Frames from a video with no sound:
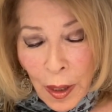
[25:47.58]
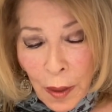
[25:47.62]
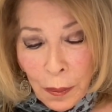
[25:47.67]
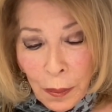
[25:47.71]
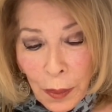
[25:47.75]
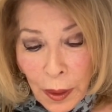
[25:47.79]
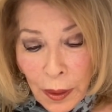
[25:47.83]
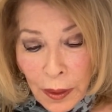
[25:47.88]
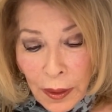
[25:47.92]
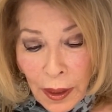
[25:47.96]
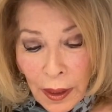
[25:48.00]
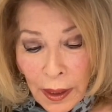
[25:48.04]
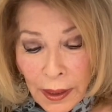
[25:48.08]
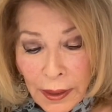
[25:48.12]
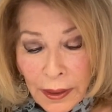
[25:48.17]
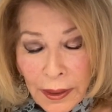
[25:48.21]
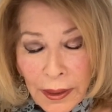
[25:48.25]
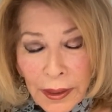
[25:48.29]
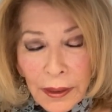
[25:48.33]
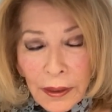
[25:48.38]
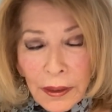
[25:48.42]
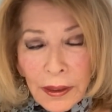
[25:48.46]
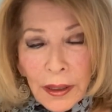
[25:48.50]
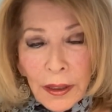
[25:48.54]
But I
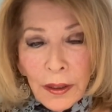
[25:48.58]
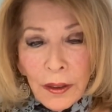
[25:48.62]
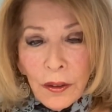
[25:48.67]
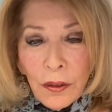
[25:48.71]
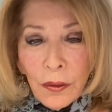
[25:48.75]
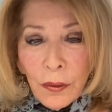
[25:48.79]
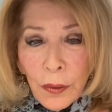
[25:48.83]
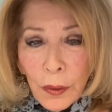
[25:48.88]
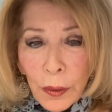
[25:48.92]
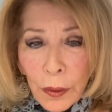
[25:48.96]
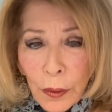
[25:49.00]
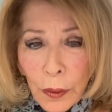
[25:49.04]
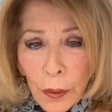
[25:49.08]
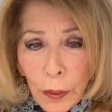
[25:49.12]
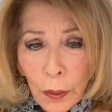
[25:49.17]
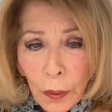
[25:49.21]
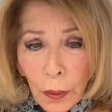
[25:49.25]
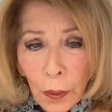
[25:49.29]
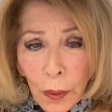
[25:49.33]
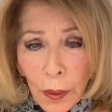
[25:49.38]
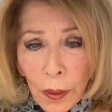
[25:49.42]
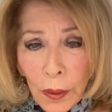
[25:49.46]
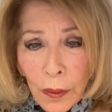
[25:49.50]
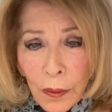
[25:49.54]
think that it's for a new
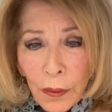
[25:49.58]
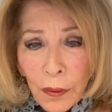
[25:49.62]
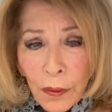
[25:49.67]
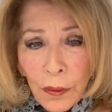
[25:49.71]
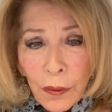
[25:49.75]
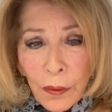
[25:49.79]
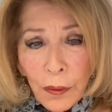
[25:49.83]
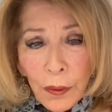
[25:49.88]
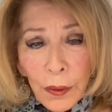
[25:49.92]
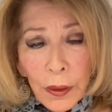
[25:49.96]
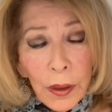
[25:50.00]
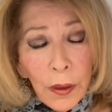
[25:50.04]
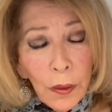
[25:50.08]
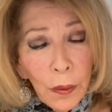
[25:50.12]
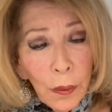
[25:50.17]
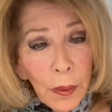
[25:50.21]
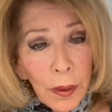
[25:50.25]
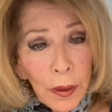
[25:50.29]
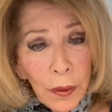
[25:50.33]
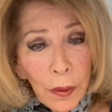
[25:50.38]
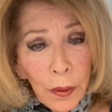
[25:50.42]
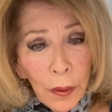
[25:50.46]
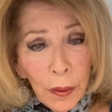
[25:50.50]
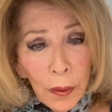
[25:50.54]
lawyer, figure
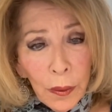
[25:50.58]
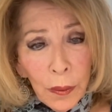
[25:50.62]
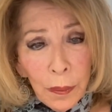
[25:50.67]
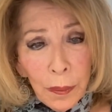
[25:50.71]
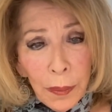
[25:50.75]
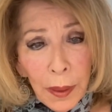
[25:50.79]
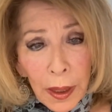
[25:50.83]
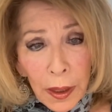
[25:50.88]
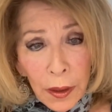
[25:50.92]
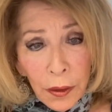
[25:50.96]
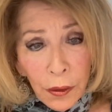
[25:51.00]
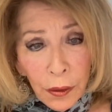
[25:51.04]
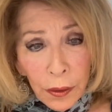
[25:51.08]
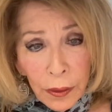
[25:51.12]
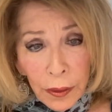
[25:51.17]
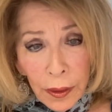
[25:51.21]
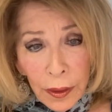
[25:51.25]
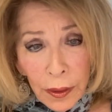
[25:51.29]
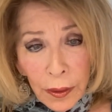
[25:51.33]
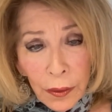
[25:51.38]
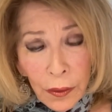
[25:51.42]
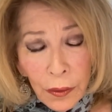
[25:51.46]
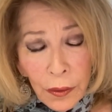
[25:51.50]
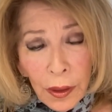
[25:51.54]
what your passion
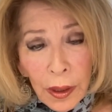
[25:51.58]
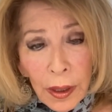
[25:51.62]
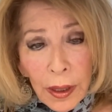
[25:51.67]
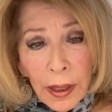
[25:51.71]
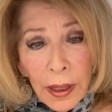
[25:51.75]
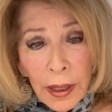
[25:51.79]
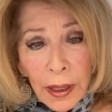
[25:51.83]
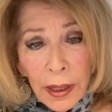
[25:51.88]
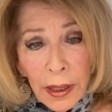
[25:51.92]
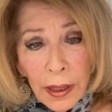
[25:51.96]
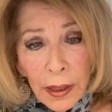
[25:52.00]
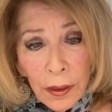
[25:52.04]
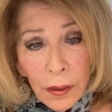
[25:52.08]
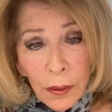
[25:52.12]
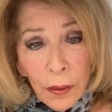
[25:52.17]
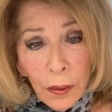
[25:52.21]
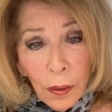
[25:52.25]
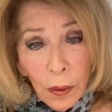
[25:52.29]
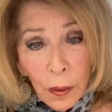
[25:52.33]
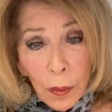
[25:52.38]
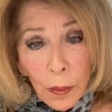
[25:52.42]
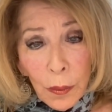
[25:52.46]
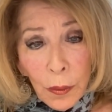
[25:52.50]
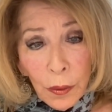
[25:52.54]
is in
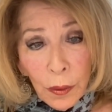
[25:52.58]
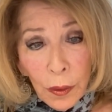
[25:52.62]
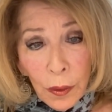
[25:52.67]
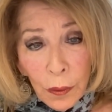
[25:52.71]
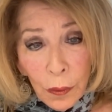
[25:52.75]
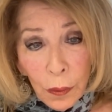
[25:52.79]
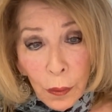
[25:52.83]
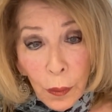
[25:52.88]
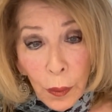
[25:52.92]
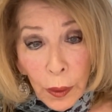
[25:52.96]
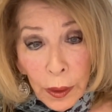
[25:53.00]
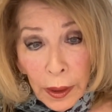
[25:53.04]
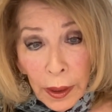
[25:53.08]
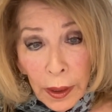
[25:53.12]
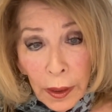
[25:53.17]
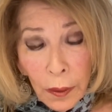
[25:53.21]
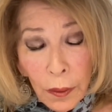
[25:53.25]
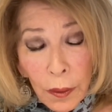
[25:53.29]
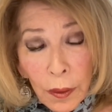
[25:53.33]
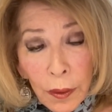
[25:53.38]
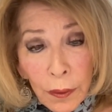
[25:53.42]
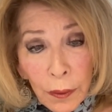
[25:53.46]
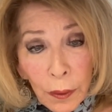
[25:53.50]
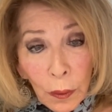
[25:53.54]
terms of what
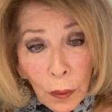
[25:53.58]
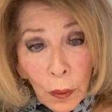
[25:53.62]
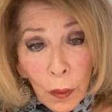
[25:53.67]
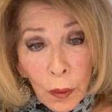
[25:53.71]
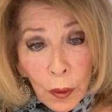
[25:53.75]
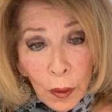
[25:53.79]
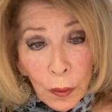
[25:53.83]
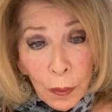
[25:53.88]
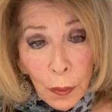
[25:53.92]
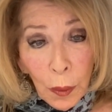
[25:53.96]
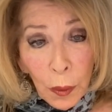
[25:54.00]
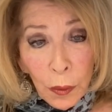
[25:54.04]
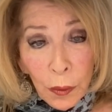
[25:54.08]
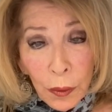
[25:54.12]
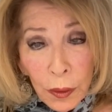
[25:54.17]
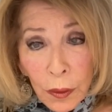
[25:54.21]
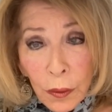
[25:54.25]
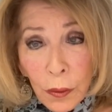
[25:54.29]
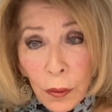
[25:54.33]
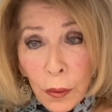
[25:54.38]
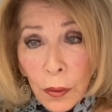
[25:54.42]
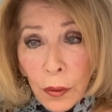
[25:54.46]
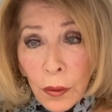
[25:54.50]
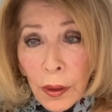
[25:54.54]
area of the law is most
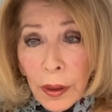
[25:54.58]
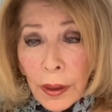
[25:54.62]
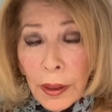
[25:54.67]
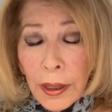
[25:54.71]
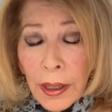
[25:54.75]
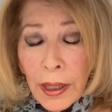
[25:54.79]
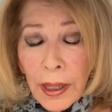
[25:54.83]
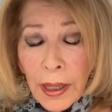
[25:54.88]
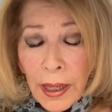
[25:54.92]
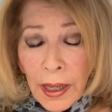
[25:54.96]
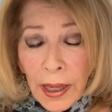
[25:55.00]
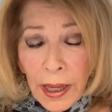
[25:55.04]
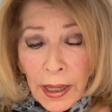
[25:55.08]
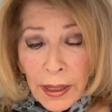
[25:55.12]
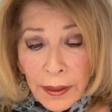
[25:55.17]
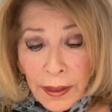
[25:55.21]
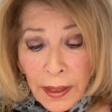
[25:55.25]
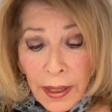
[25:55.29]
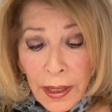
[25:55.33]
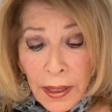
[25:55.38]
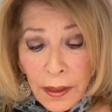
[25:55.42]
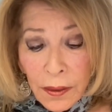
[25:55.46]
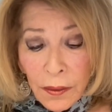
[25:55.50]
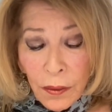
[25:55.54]
interesting, and
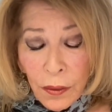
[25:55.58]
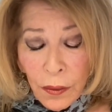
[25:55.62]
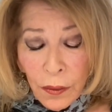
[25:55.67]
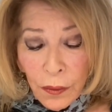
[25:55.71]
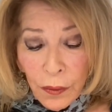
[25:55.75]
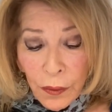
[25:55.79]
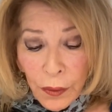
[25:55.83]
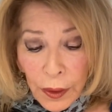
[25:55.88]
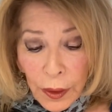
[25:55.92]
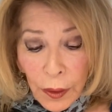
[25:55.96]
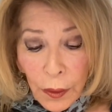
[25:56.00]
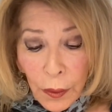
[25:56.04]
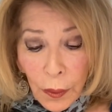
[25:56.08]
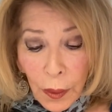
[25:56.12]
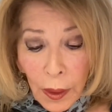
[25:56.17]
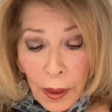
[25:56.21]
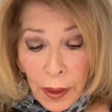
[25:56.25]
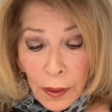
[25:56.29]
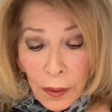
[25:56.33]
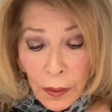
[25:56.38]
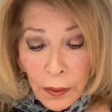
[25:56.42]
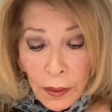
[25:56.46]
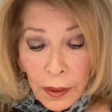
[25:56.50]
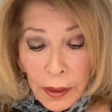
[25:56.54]
then figure
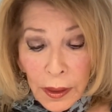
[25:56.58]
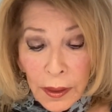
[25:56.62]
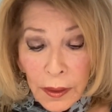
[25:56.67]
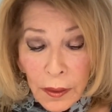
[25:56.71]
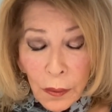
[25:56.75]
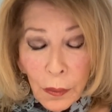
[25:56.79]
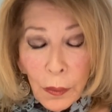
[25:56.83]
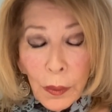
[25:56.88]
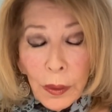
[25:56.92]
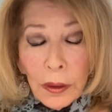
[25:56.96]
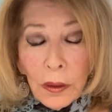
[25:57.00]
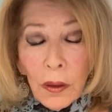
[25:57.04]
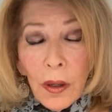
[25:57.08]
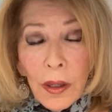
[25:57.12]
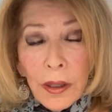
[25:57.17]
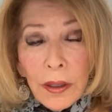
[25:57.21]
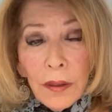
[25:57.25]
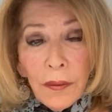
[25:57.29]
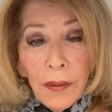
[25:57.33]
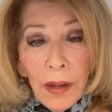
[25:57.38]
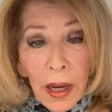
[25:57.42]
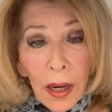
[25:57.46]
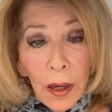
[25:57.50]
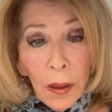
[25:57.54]
out what kind
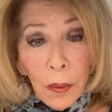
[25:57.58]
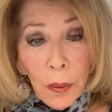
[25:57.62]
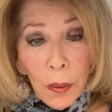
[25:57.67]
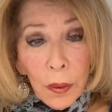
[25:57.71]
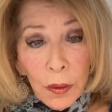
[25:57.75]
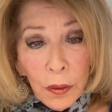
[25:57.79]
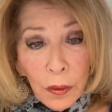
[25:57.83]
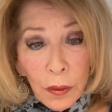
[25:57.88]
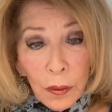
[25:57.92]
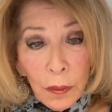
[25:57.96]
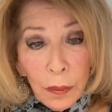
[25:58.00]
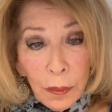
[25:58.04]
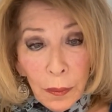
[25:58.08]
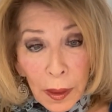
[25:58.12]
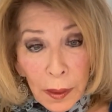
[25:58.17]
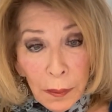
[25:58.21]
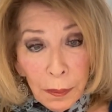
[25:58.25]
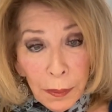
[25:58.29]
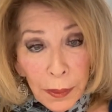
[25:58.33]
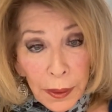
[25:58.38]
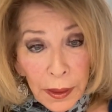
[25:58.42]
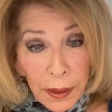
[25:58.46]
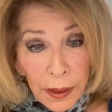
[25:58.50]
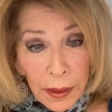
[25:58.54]
of hours might
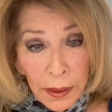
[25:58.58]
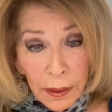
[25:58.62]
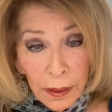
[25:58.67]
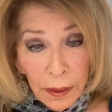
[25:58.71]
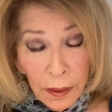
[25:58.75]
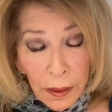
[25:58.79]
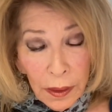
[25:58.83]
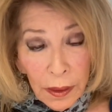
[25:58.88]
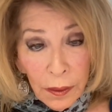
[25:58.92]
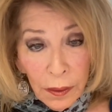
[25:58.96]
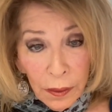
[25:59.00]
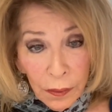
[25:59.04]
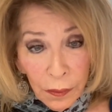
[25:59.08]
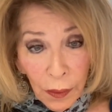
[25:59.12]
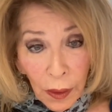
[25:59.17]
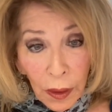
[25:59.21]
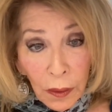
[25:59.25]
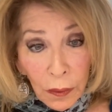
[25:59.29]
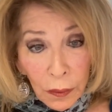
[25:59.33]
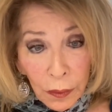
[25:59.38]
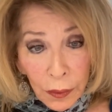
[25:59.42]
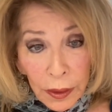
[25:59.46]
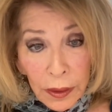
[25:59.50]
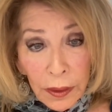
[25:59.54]
be
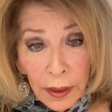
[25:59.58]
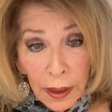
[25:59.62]
involved in